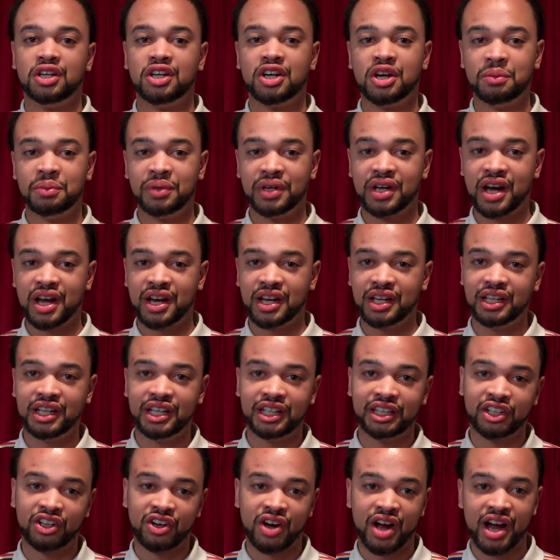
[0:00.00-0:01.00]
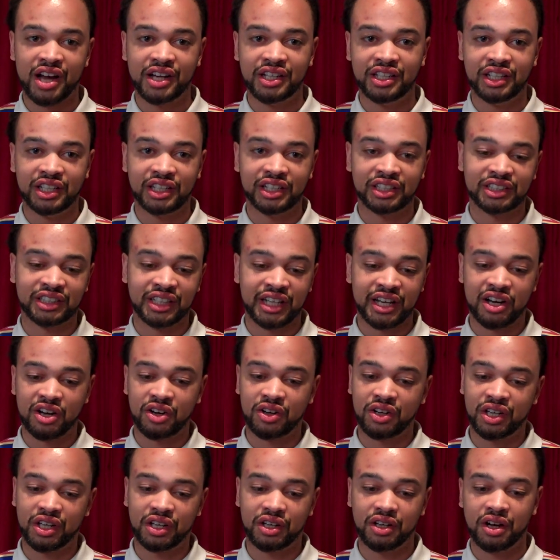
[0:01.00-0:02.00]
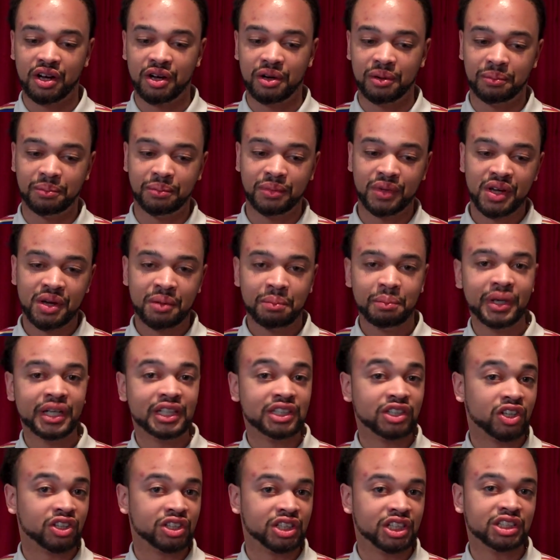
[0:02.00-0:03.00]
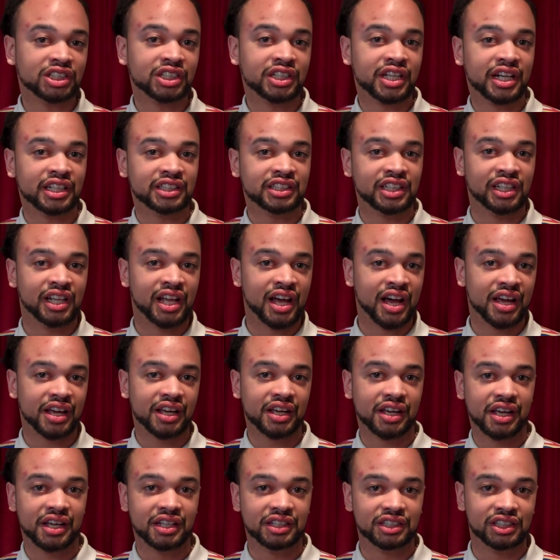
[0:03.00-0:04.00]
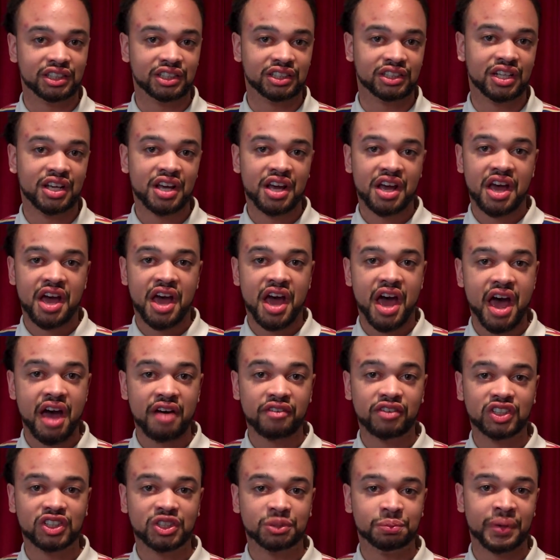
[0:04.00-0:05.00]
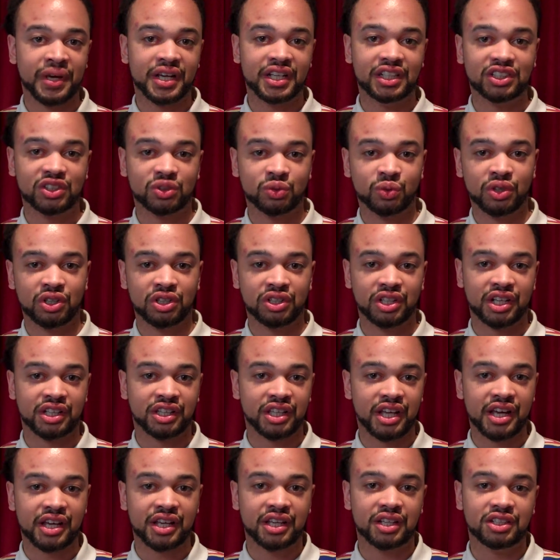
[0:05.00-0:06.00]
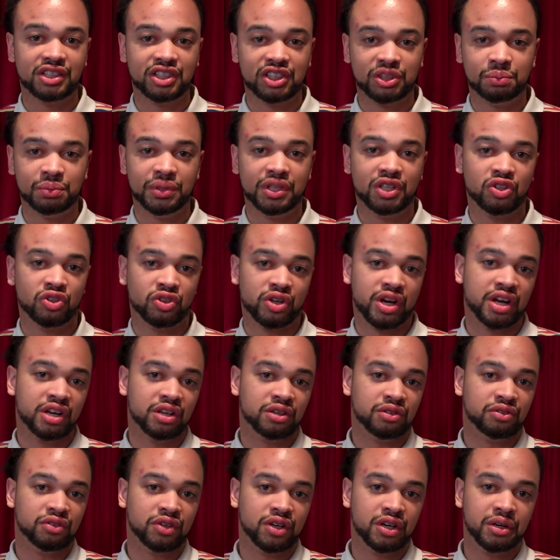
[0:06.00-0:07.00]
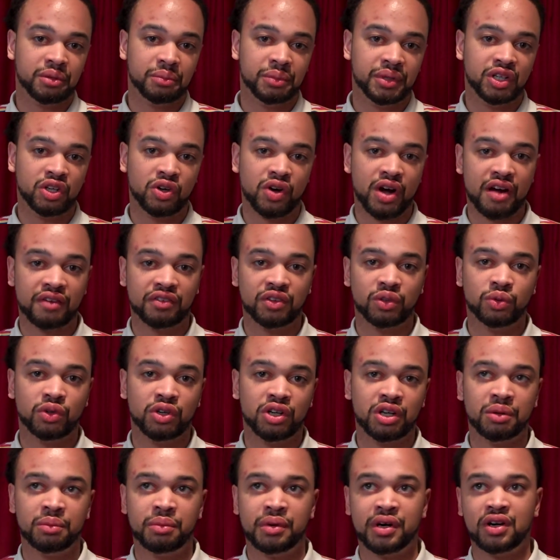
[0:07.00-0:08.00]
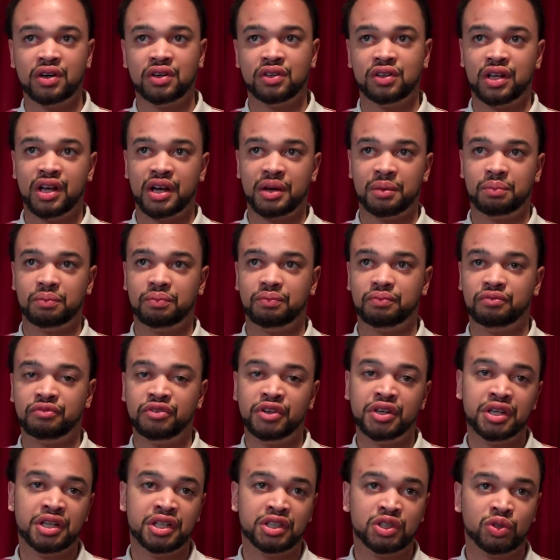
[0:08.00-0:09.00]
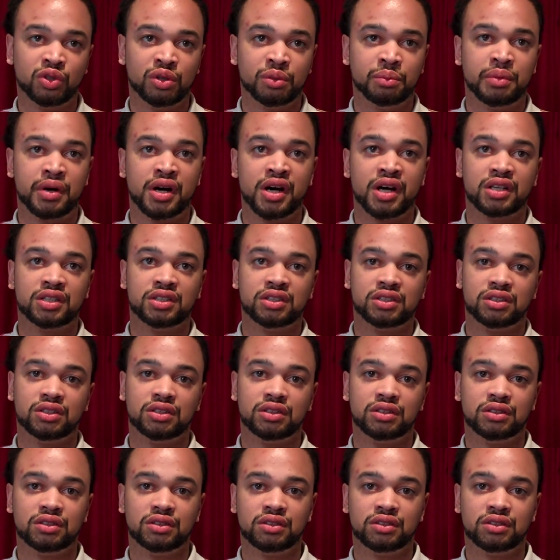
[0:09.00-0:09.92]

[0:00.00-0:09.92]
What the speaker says: come and kind of get their ideas out, be as artistic as they like, and just have a space where that they can just be creative and don't have to worry about like fitting into a box.